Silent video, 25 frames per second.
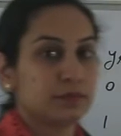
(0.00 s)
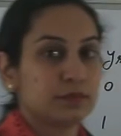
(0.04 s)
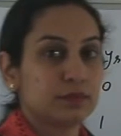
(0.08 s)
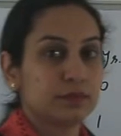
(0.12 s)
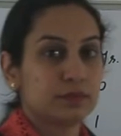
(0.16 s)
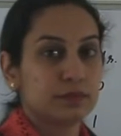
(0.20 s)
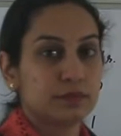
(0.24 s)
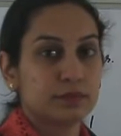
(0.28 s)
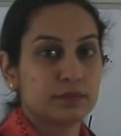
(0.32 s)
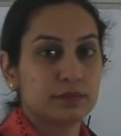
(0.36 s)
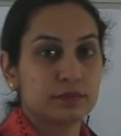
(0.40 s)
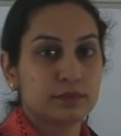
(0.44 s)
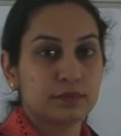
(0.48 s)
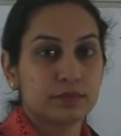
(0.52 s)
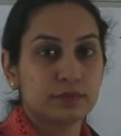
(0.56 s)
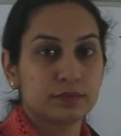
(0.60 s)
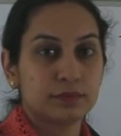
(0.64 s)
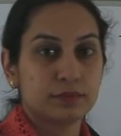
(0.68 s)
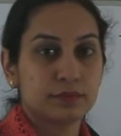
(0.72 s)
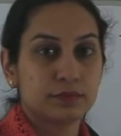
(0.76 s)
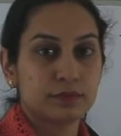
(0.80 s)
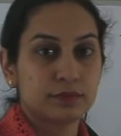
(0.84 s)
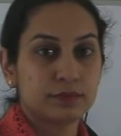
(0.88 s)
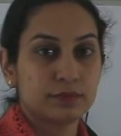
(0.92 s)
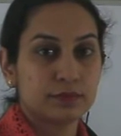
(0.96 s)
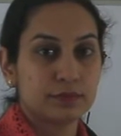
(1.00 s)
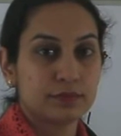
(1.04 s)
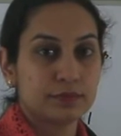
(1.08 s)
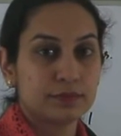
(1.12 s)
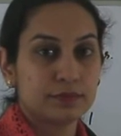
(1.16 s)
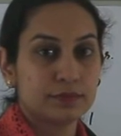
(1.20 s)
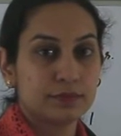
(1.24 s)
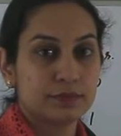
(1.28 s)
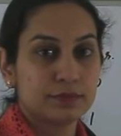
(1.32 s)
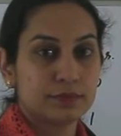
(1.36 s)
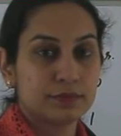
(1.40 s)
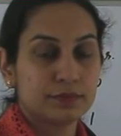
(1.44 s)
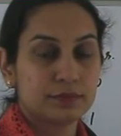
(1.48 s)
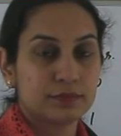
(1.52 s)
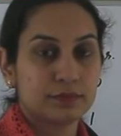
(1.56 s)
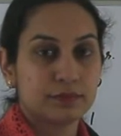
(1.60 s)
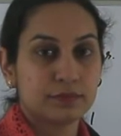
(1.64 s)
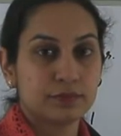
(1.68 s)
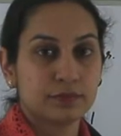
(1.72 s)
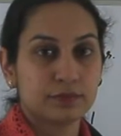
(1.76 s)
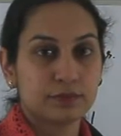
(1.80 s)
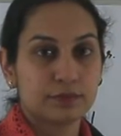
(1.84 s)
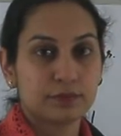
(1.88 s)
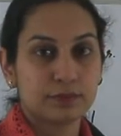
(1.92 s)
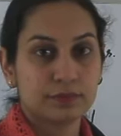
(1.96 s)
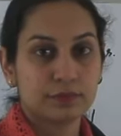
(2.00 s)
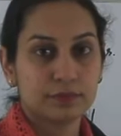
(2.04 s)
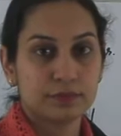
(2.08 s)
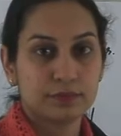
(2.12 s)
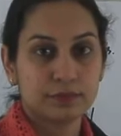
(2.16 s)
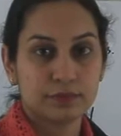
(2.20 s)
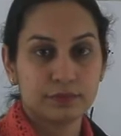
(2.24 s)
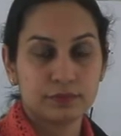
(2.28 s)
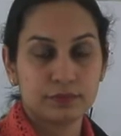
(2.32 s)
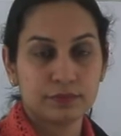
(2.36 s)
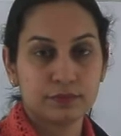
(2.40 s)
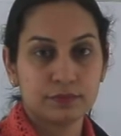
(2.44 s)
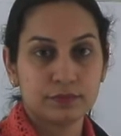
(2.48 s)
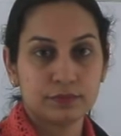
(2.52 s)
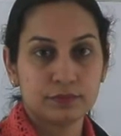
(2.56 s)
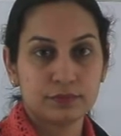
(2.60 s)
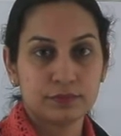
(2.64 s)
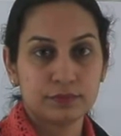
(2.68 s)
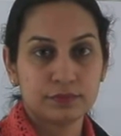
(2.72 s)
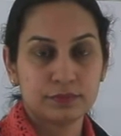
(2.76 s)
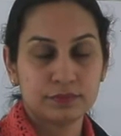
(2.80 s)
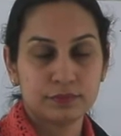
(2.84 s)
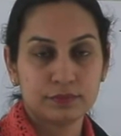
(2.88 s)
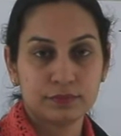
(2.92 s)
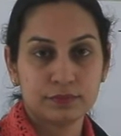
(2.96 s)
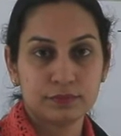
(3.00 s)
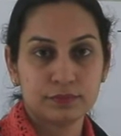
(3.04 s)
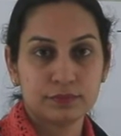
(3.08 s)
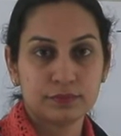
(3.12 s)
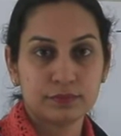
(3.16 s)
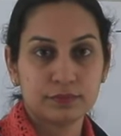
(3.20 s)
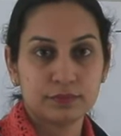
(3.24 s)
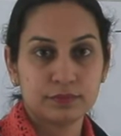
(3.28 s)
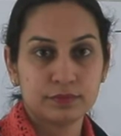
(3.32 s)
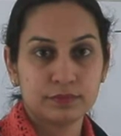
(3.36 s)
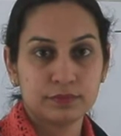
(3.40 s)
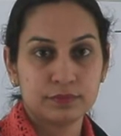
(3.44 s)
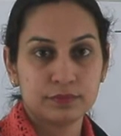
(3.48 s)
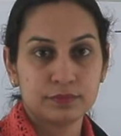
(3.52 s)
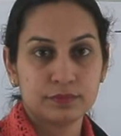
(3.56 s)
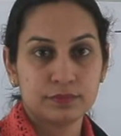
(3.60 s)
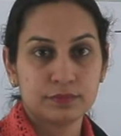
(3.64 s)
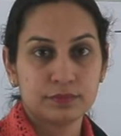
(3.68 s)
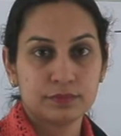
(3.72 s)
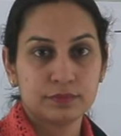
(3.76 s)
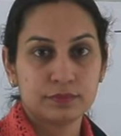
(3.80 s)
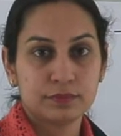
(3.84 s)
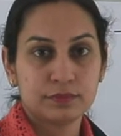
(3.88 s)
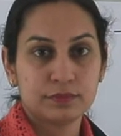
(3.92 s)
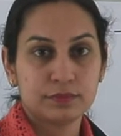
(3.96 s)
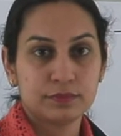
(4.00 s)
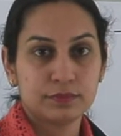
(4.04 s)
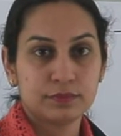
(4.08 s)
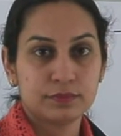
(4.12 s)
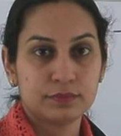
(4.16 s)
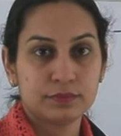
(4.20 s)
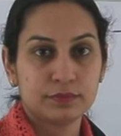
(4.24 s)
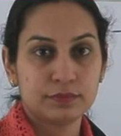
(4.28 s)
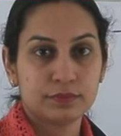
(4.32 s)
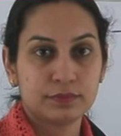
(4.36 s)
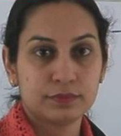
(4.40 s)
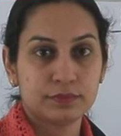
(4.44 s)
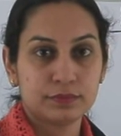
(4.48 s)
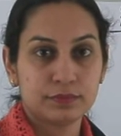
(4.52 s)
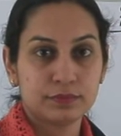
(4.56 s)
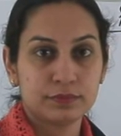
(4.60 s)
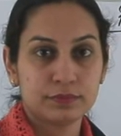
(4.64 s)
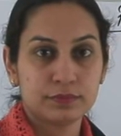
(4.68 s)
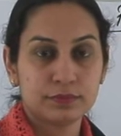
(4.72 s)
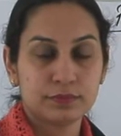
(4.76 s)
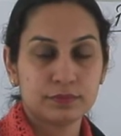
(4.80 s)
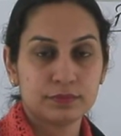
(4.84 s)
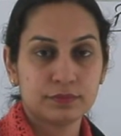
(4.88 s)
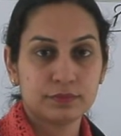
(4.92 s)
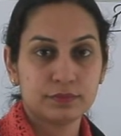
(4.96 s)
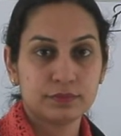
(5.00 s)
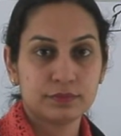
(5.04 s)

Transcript: No one is speaking in this clip.